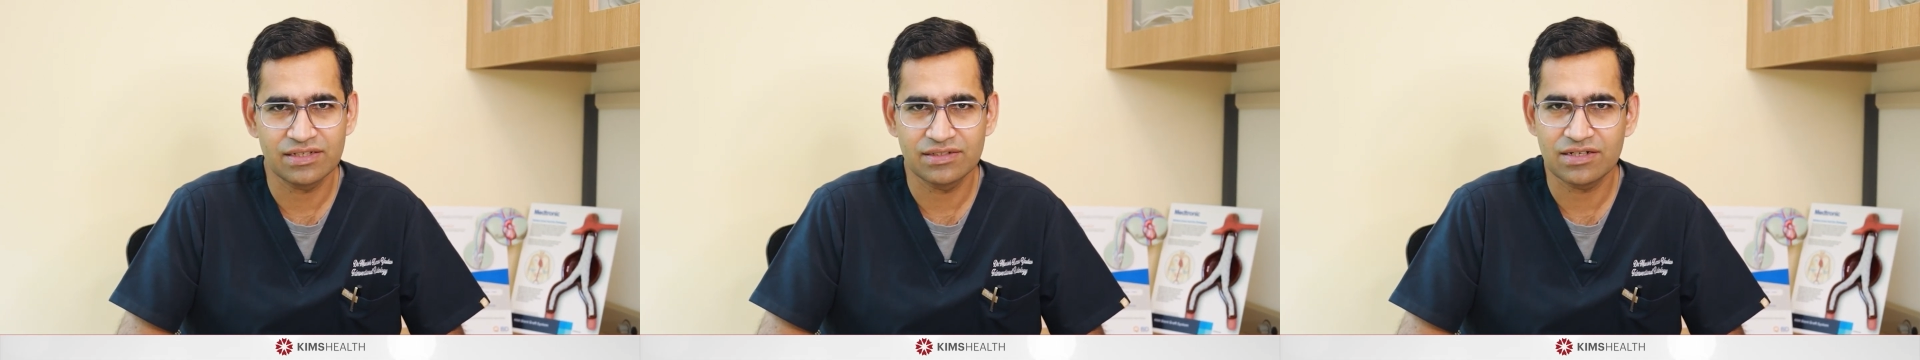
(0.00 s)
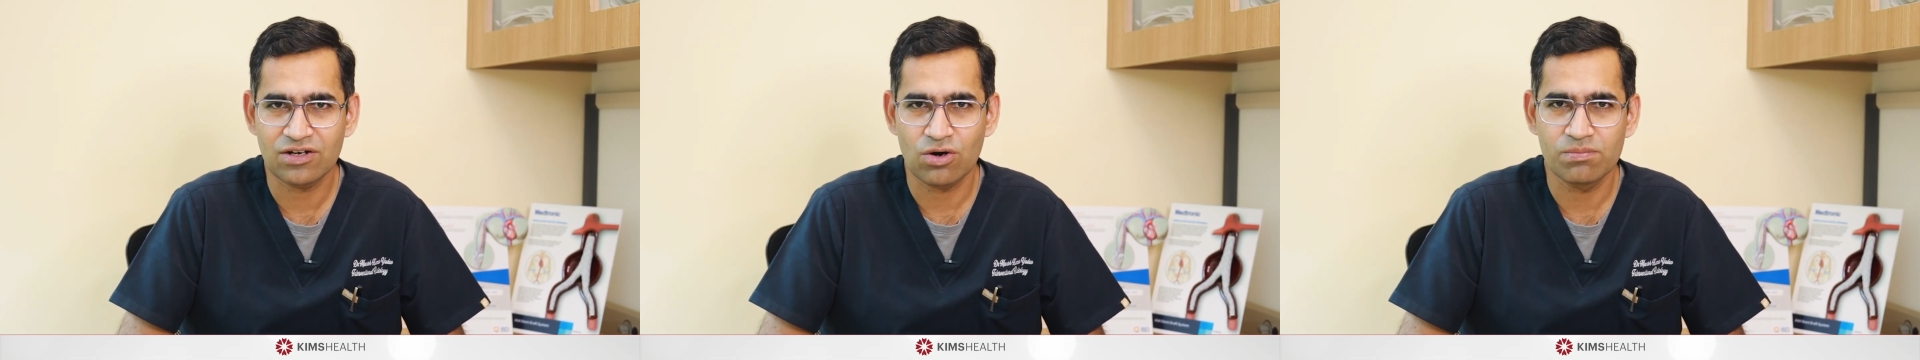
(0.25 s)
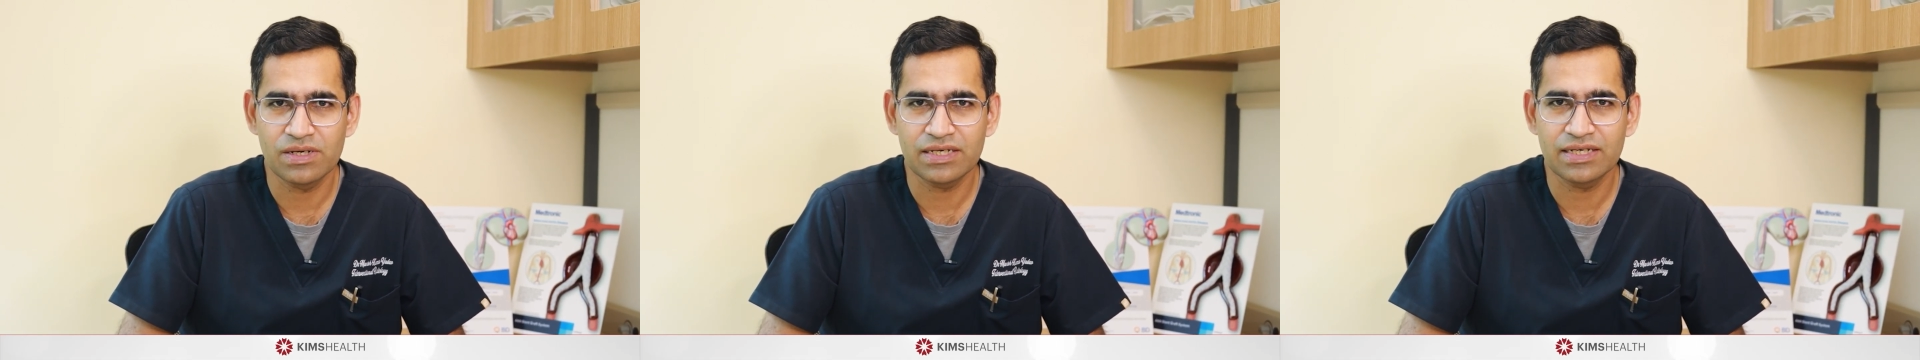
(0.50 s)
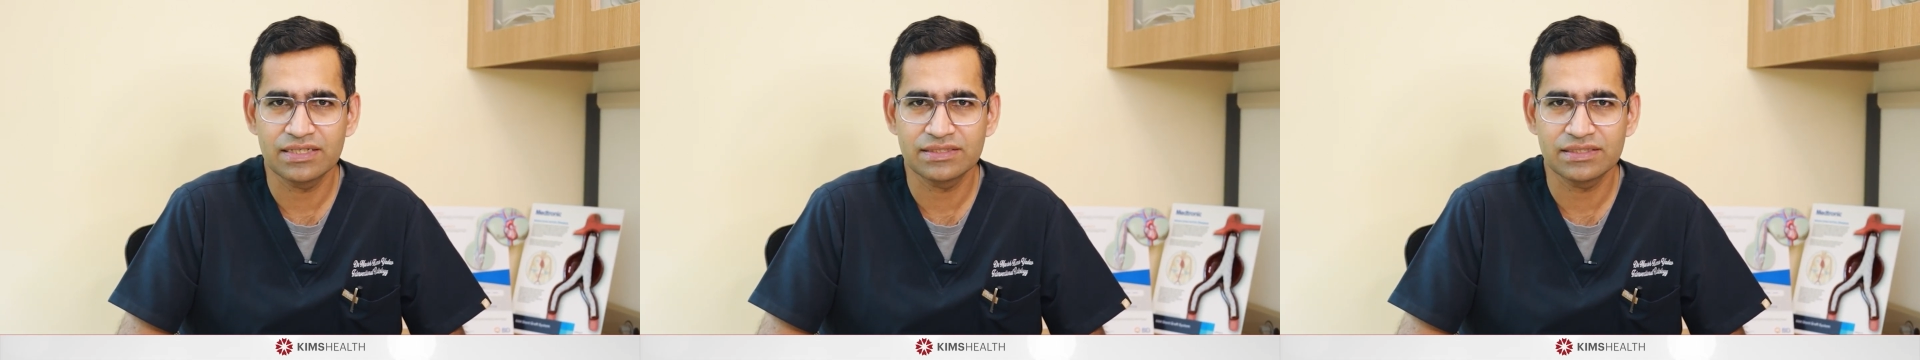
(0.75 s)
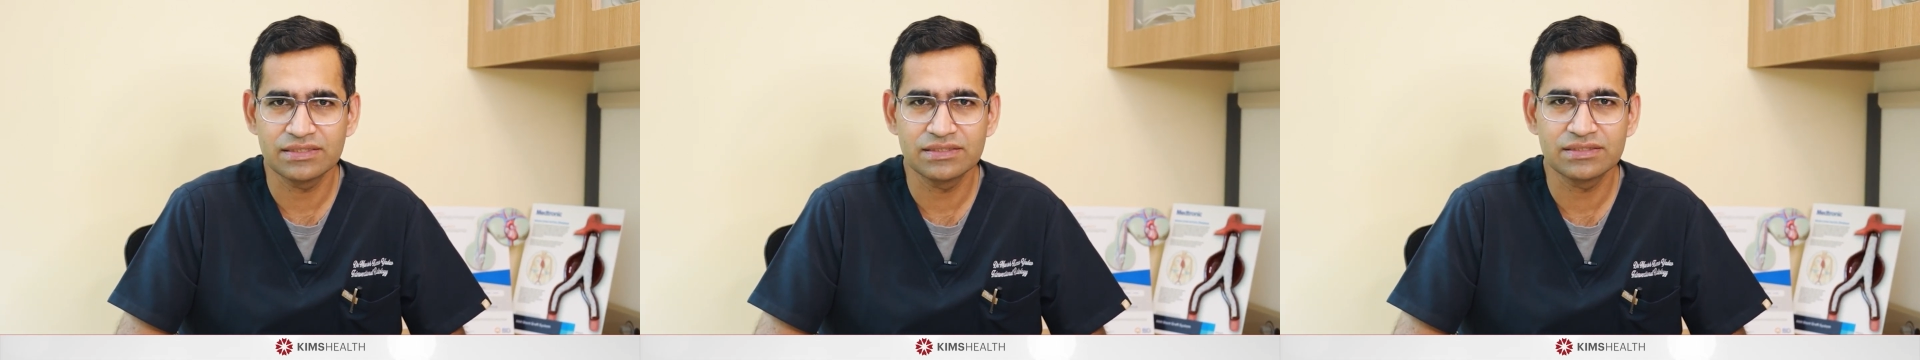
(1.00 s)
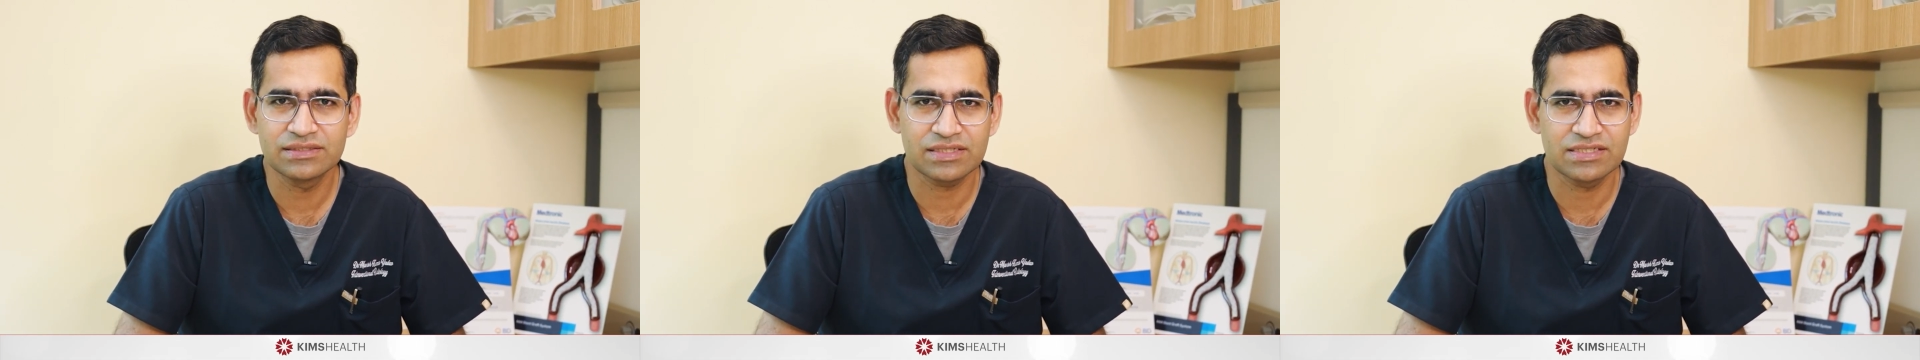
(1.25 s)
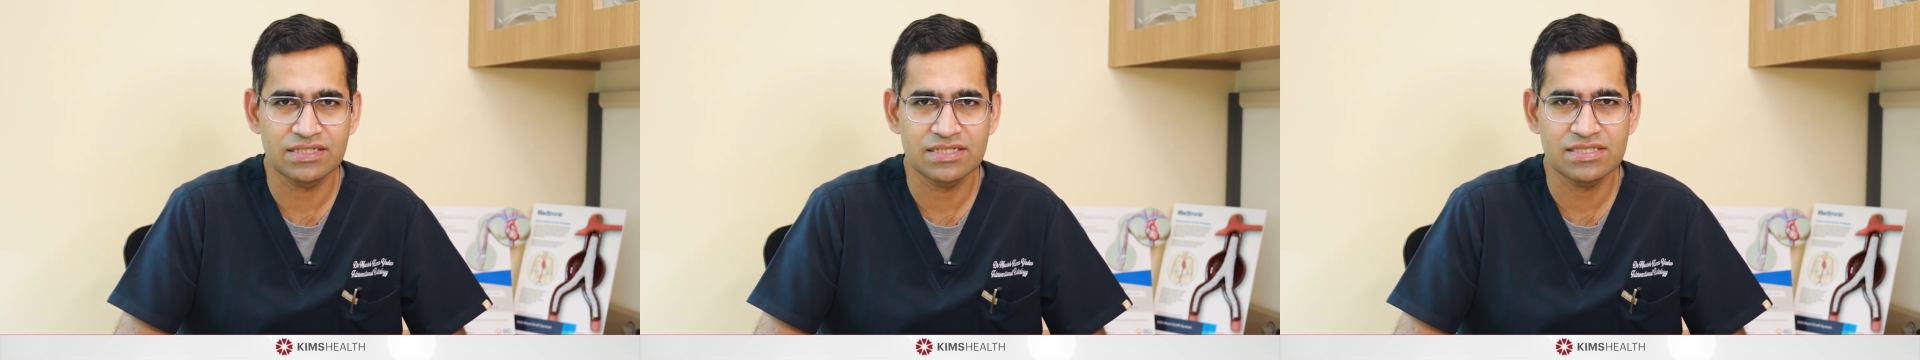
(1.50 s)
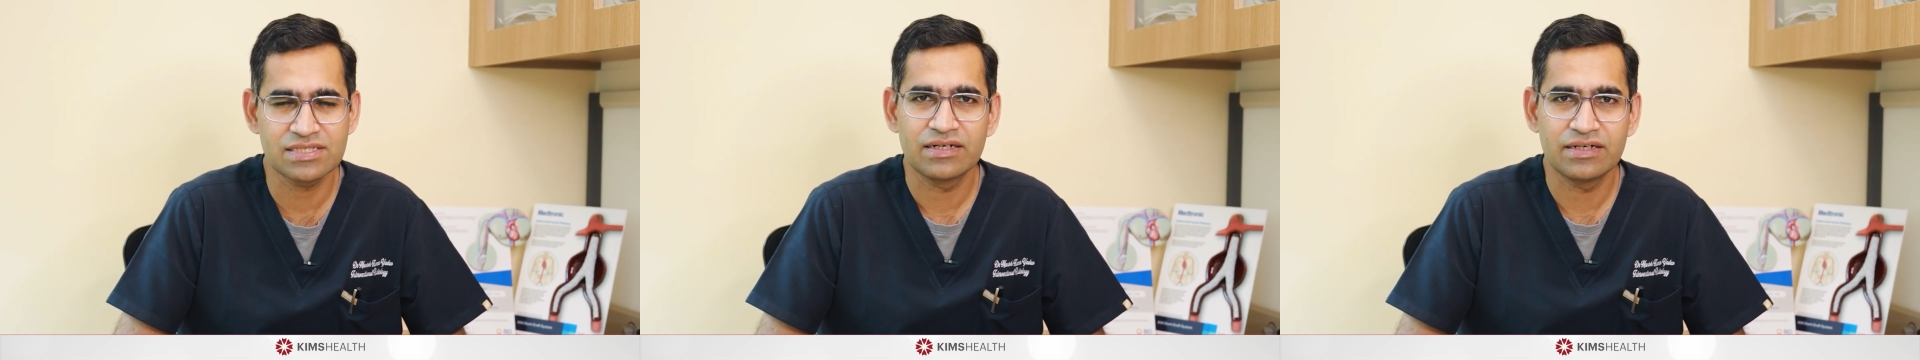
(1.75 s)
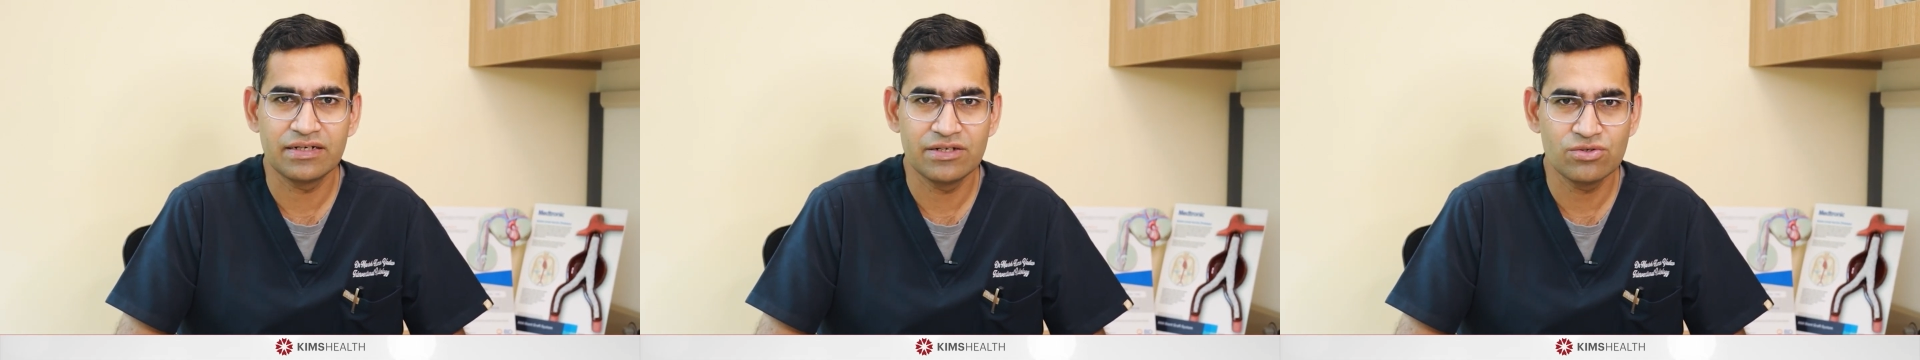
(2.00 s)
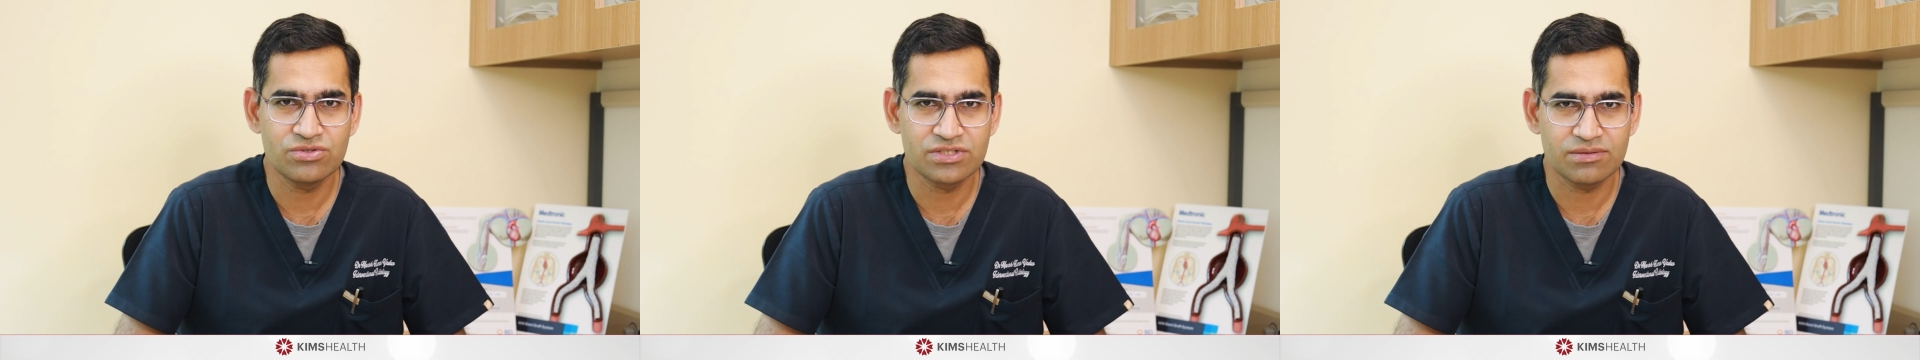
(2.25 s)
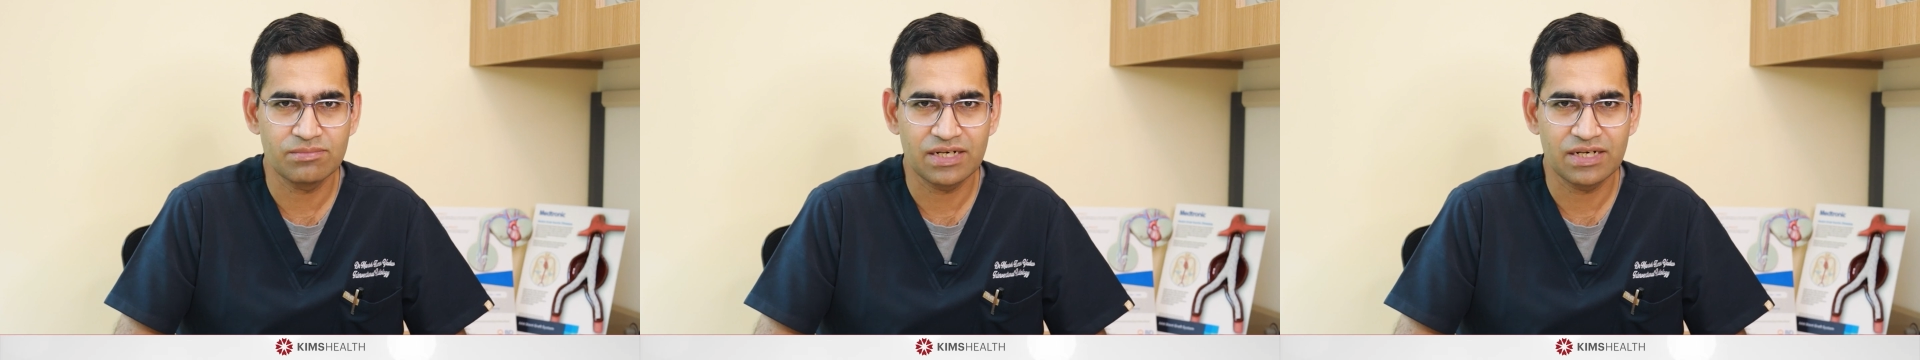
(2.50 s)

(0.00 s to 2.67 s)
other complications such as reduced